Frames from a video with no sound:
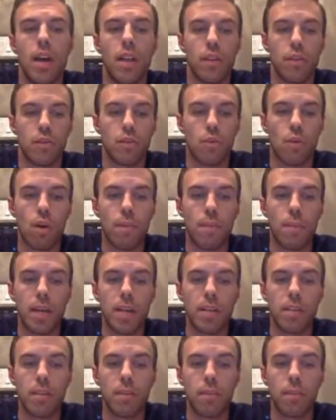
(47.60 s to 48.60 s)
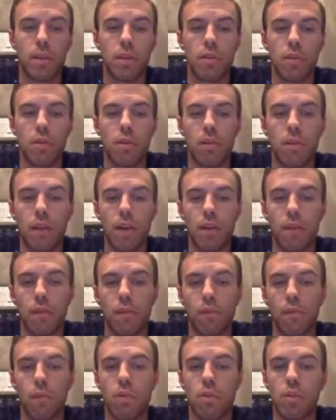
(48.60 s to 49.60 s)
The story paints the picture of how
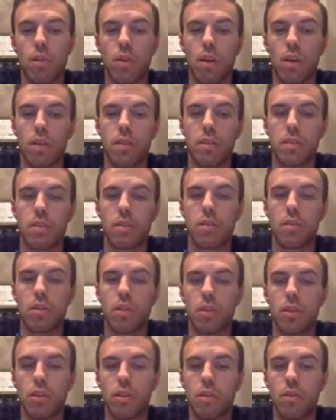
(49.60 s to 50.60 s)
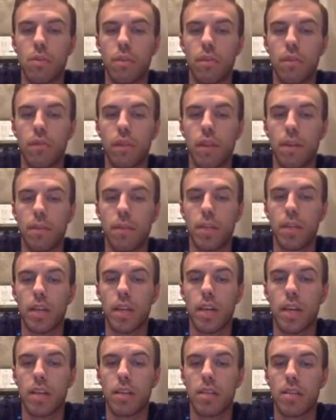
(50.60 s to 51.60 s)
divorce causes destruction to a
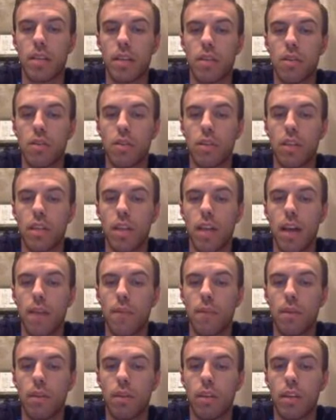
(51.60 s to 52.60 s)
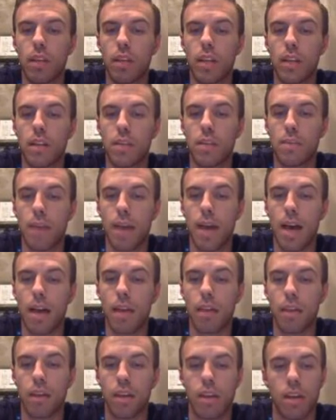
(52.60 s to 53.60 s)
family and essentially everything in its
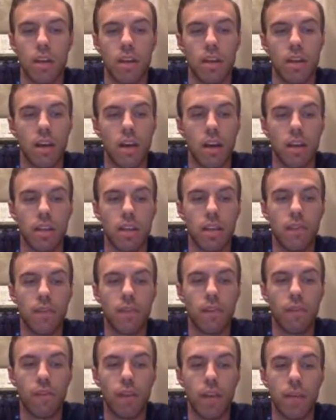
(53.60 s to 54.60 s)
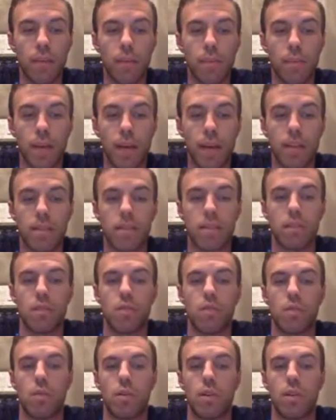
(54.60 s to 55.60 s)
path. Even the family pets. The
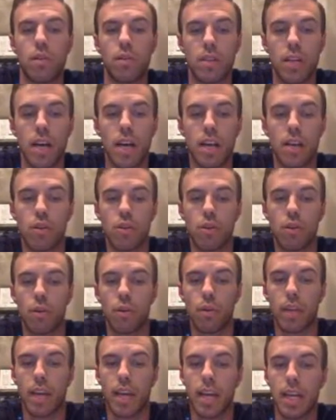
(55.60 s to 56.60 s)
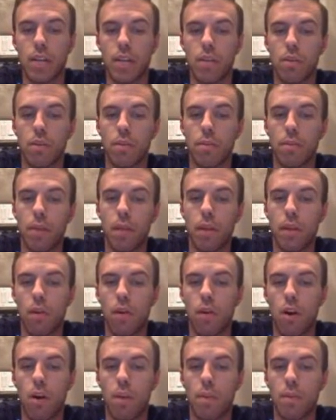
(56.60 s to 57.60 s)
story goes on to show the hatred the mother
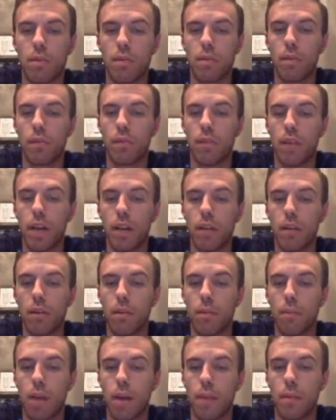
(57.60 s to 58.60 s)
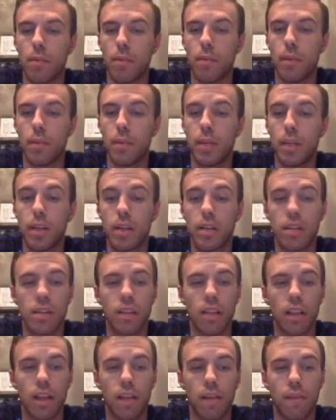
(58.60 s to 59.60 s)
harbors for the father, probably because
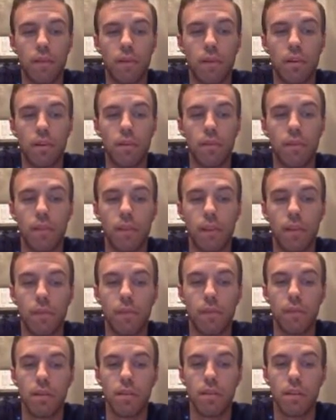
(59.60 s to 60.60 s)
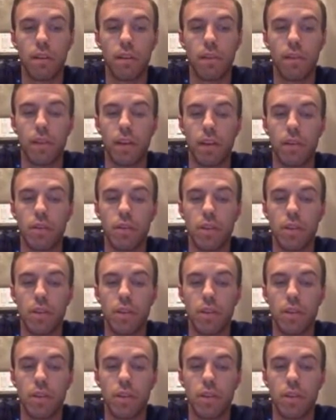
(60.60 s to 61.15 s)
he left her to fend for herself and her